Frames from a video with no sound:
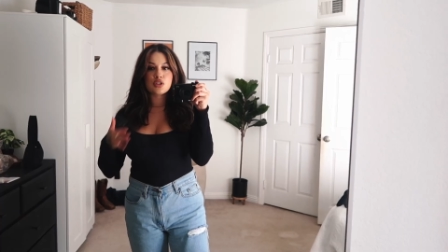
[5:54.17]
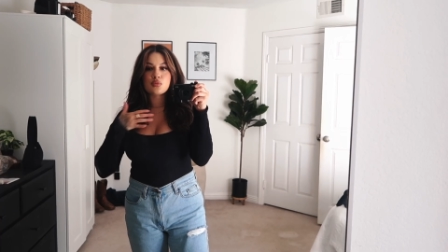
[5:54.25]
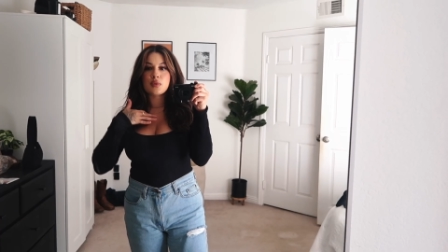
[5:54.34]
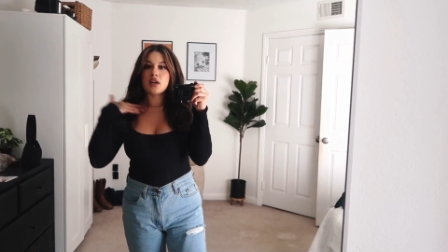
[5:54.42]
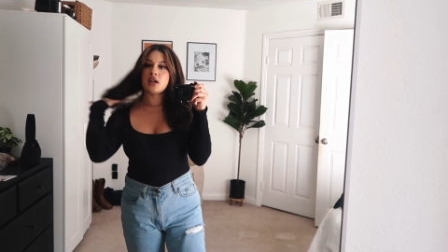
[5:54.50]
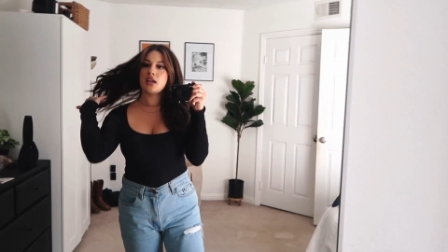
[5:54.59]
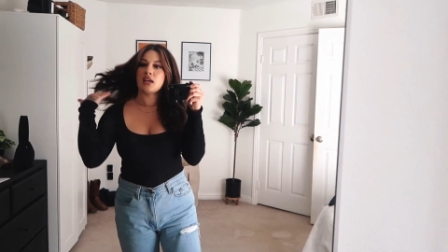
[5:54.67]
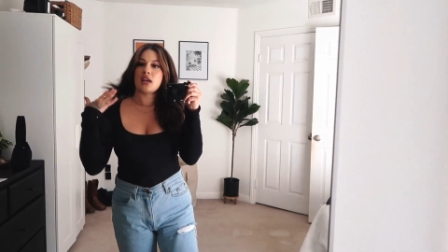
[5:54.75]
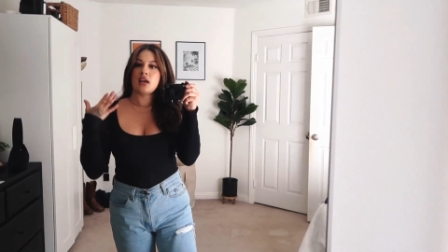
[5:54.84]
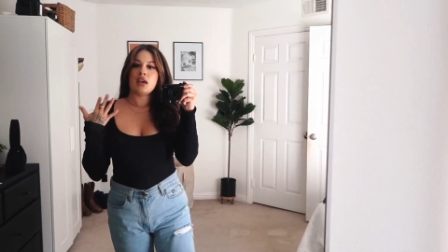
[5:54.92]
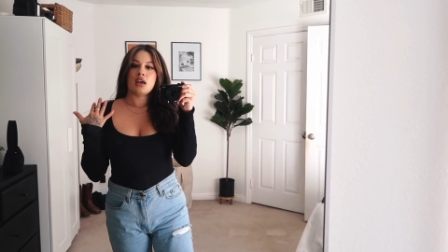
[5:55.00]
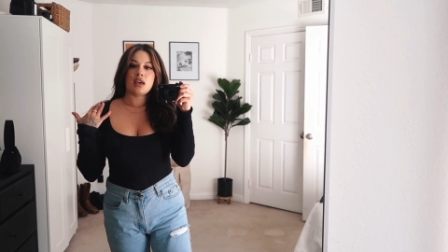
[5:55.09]
just wearing
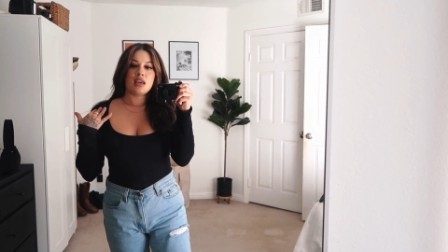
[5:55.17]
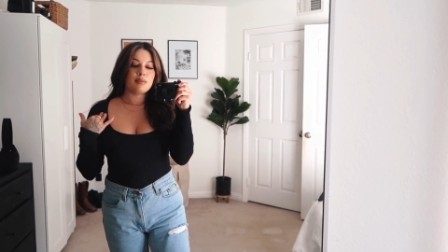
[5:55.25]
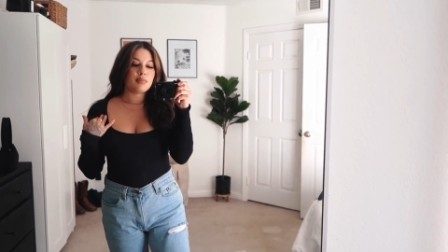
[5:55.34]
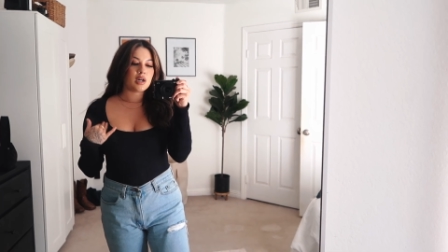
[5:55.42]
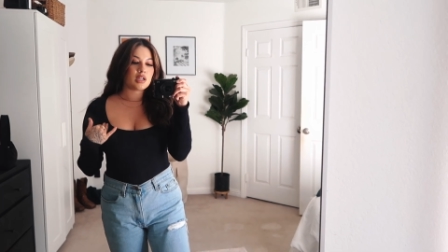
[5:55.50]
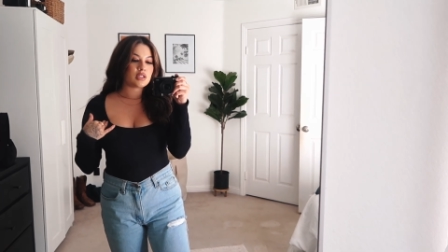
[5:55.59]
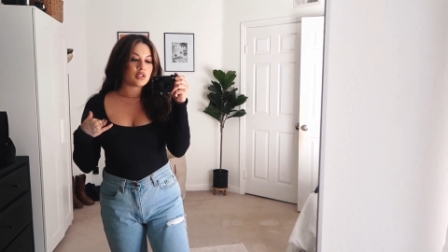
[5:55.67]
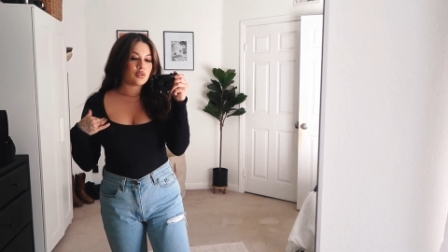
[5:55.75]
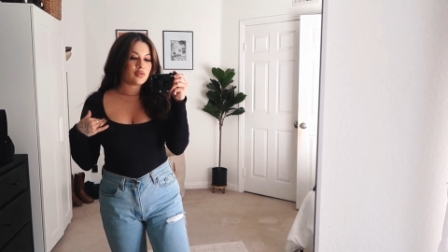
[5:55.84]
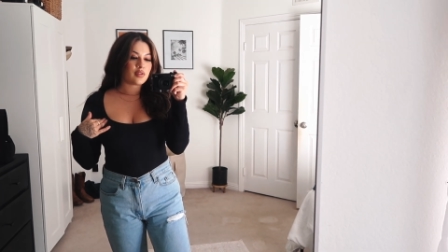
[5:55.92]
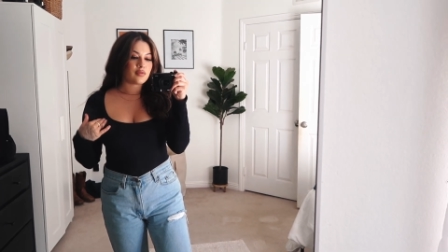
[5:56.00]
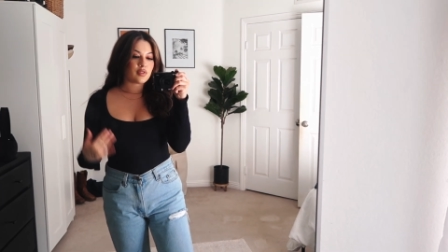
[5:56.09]
a
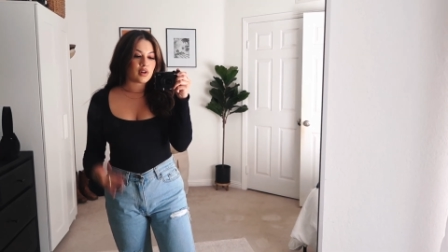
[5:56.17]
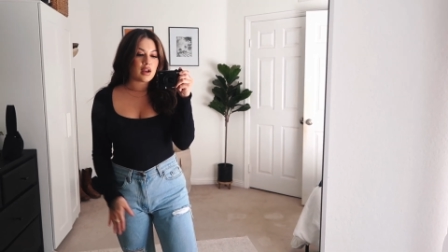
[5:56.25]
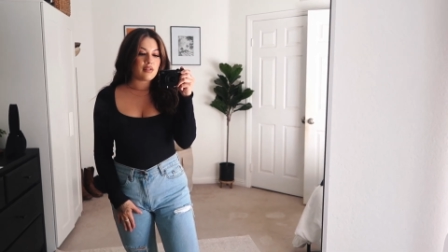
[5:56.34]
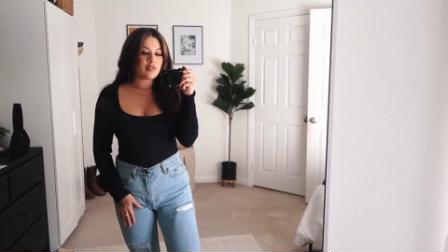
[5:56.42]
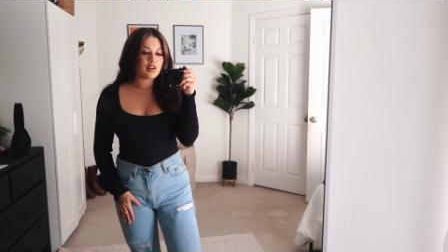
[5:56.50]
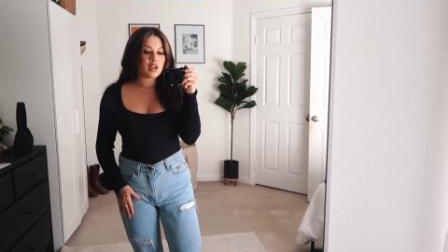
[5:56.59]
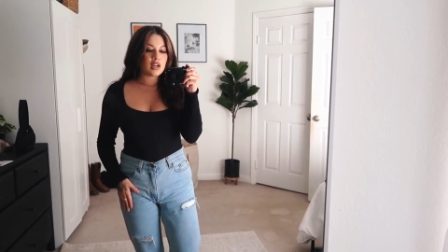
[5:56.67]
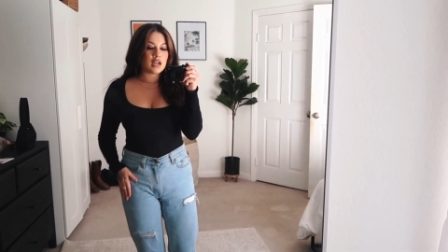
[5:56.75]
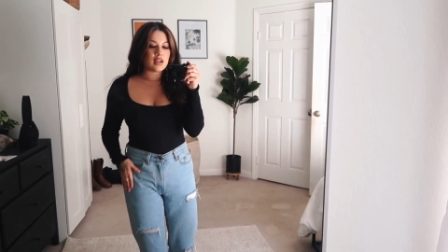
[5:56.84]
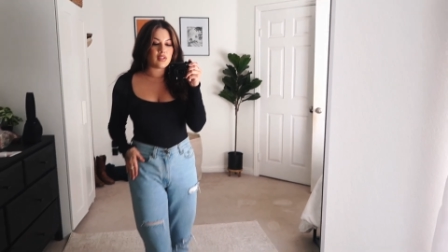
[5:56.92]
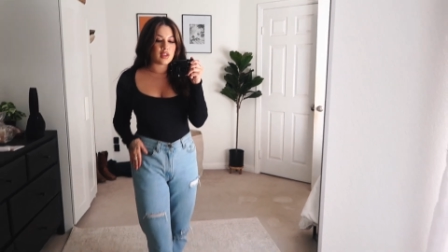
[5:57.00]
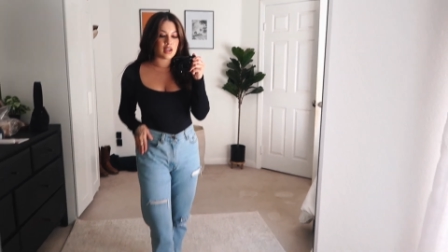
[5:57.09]
bodysuit from Forever,
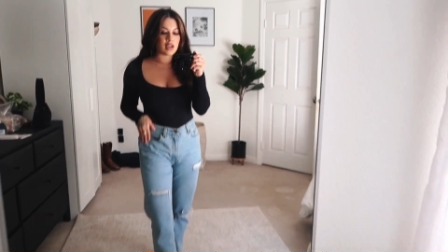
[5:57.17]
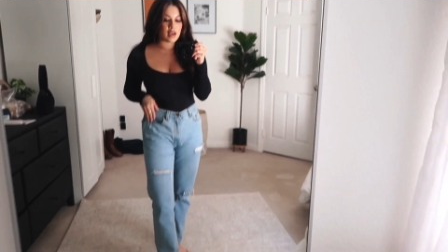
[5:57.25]
and then I